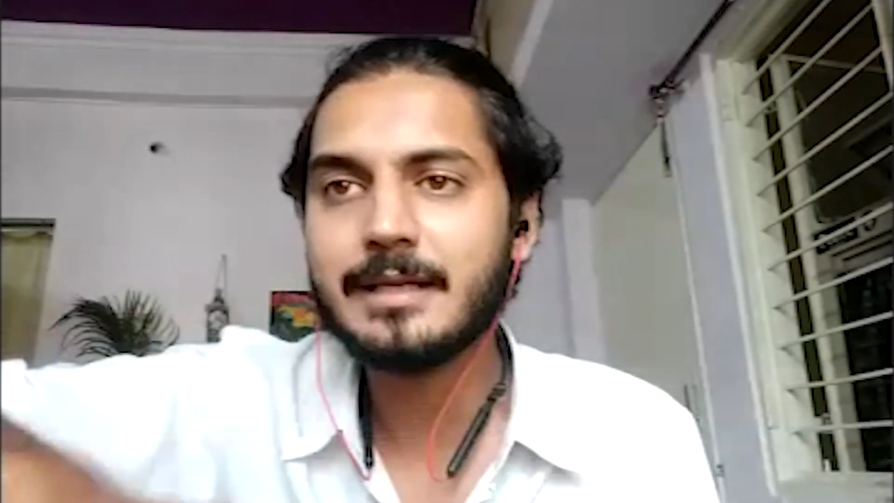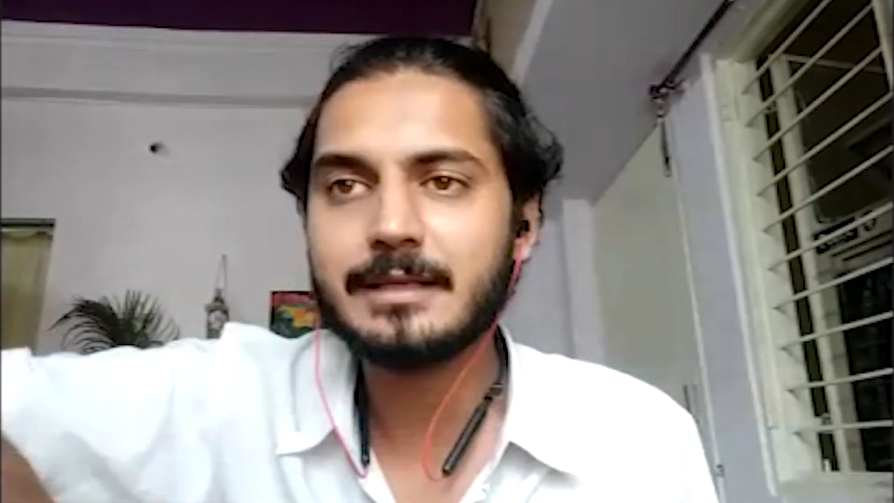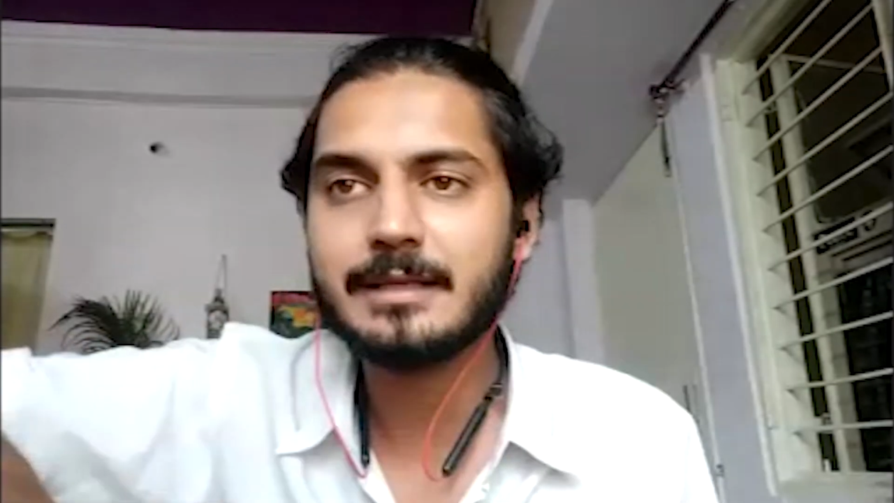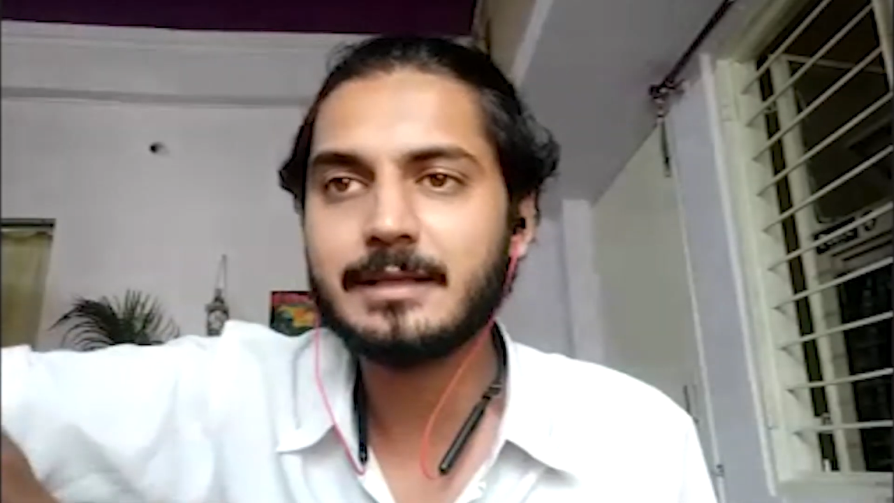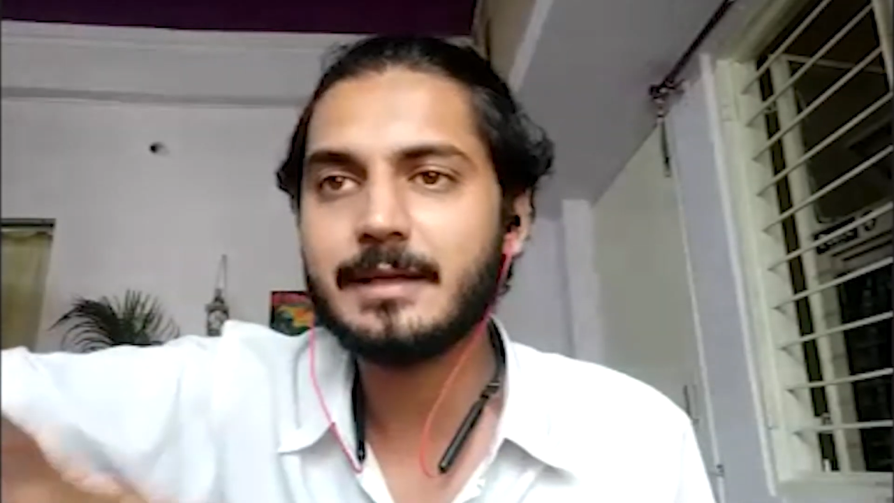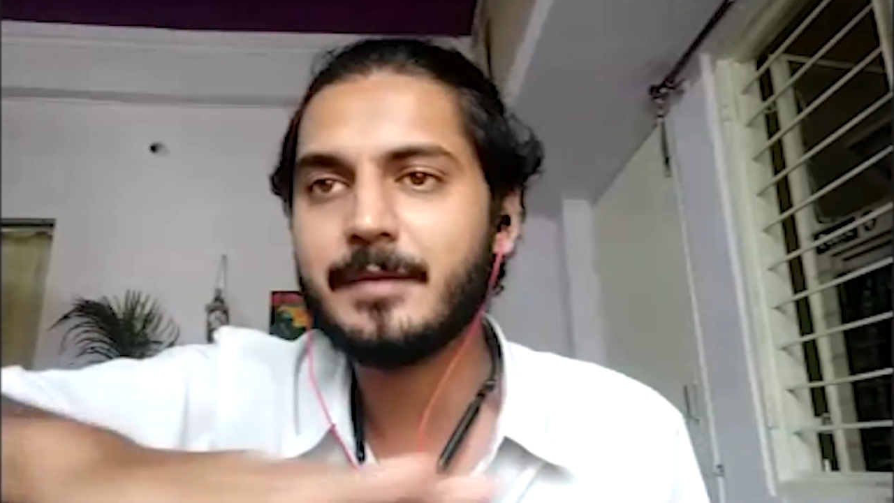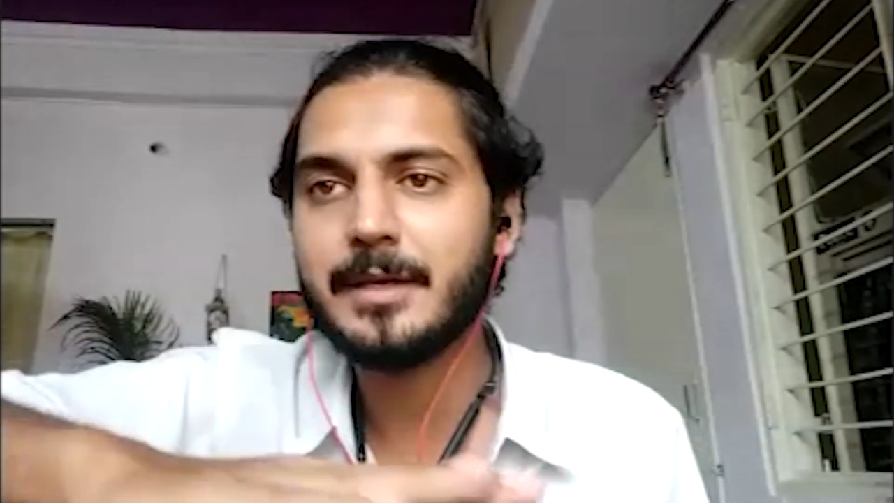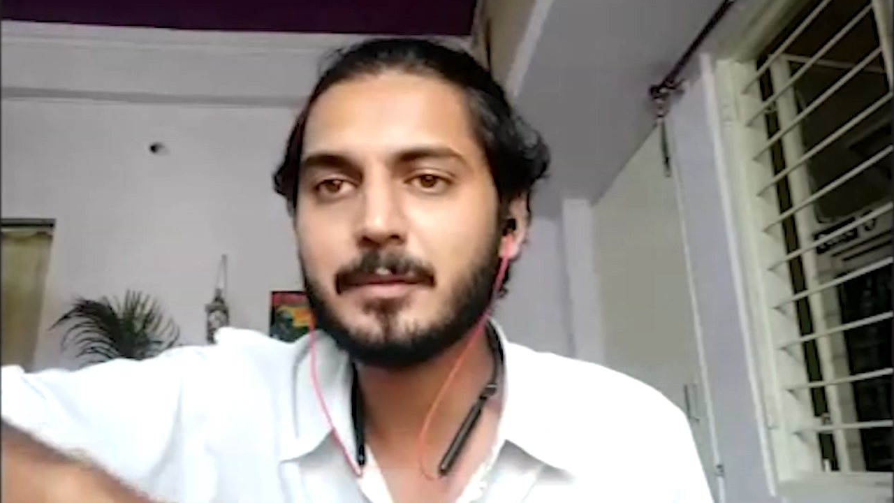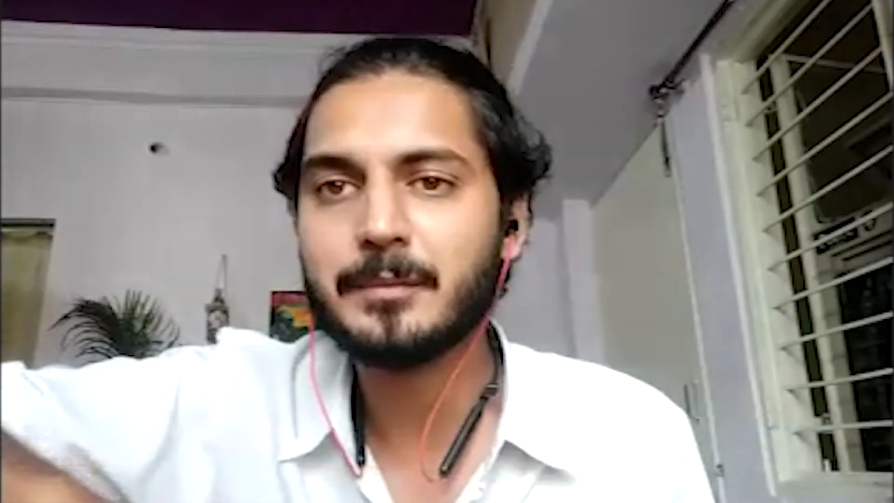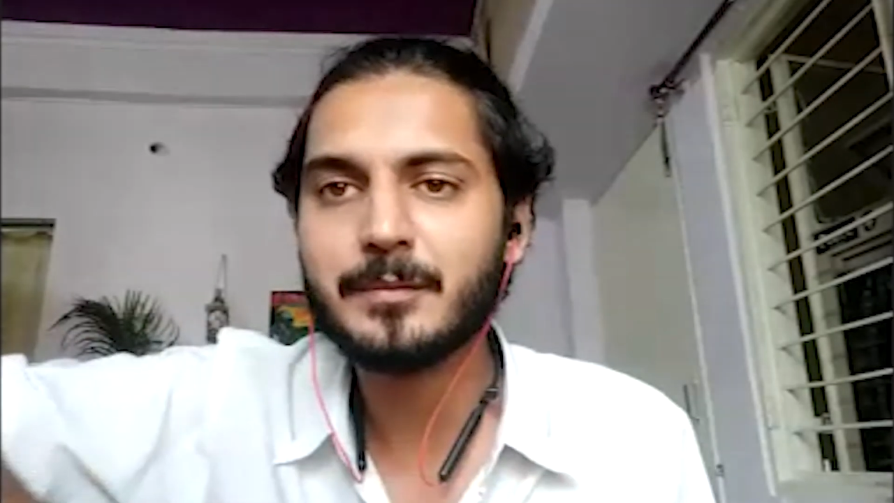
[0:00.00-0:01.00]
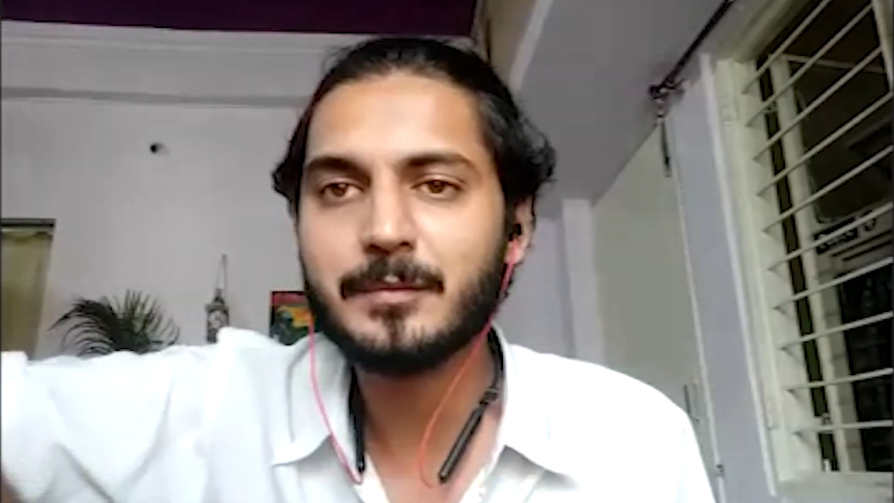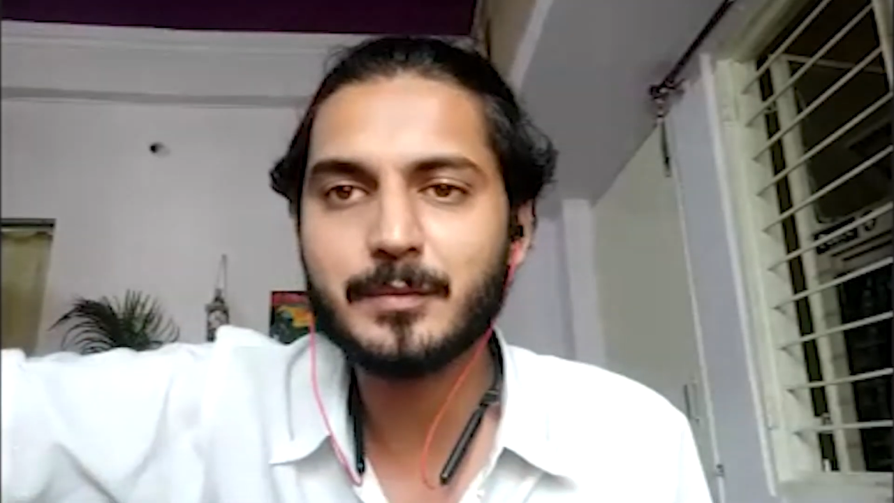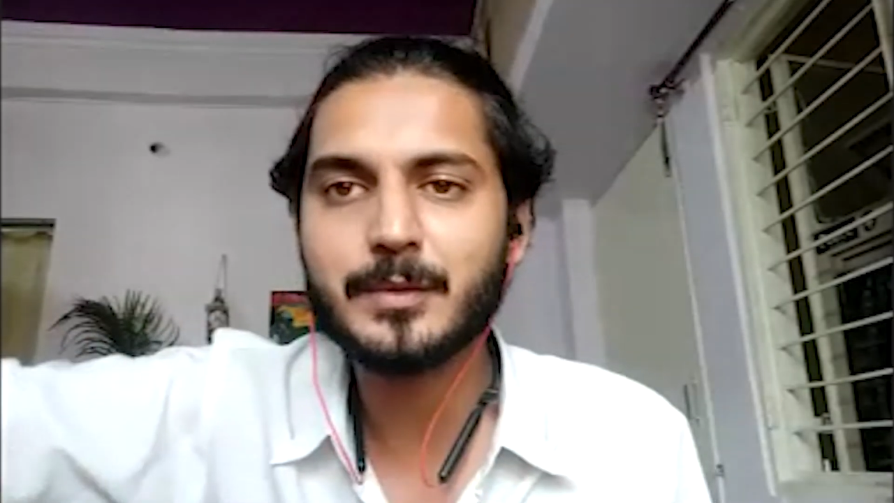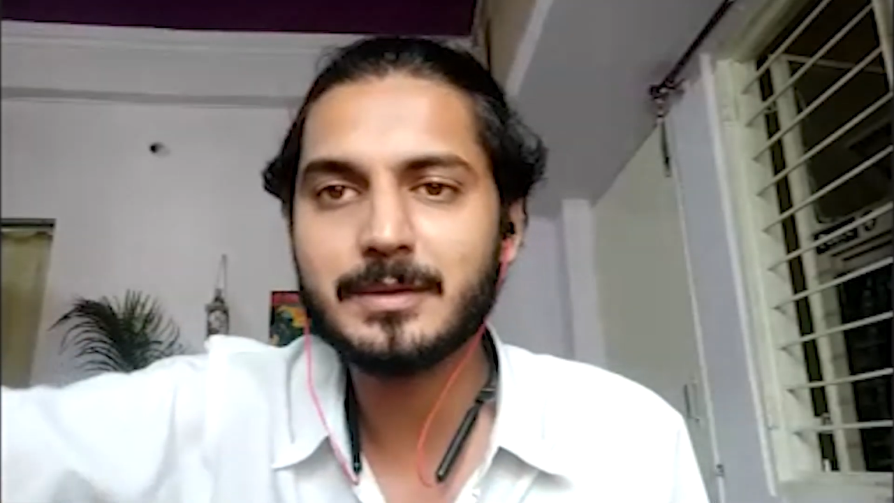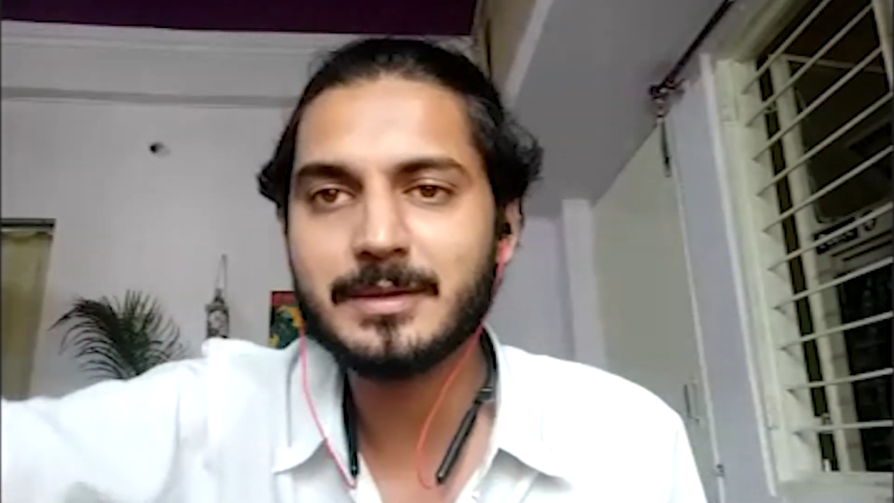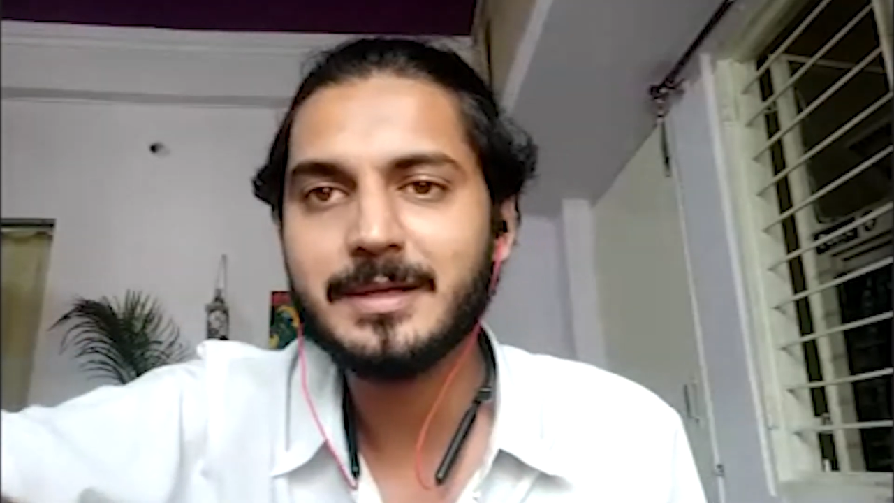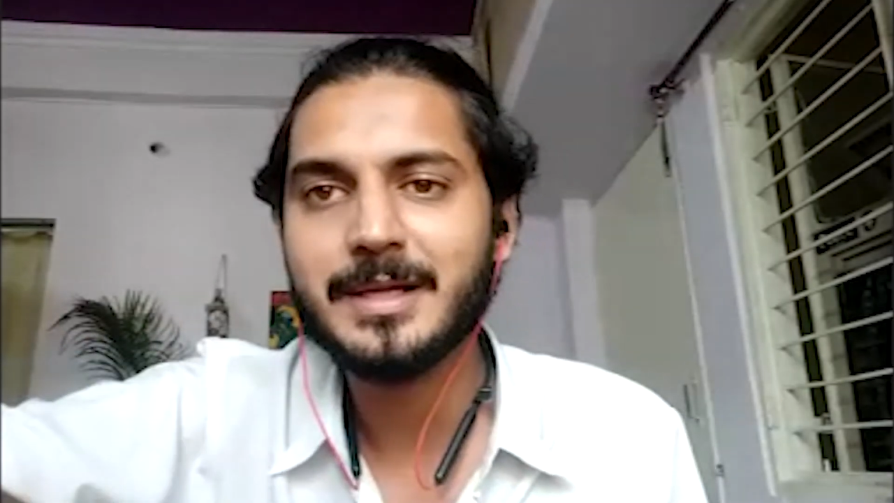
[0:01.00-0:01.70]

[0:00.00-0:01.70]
like when you put a